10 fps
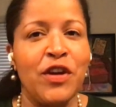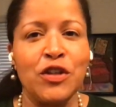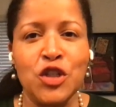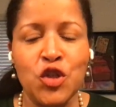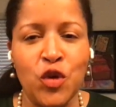
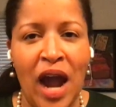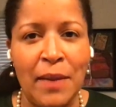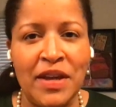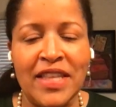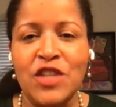But if they're
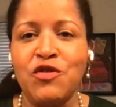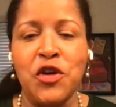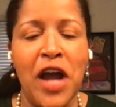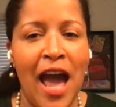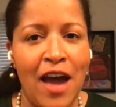describing
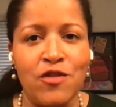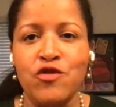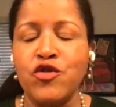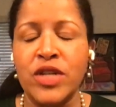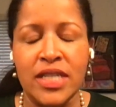this for
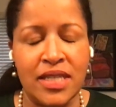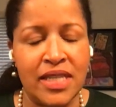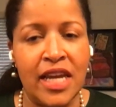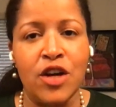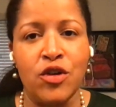
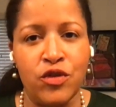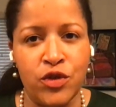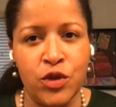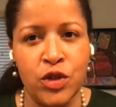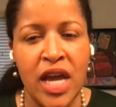every
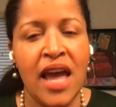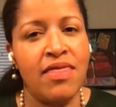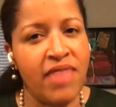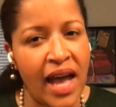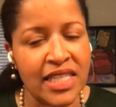single food,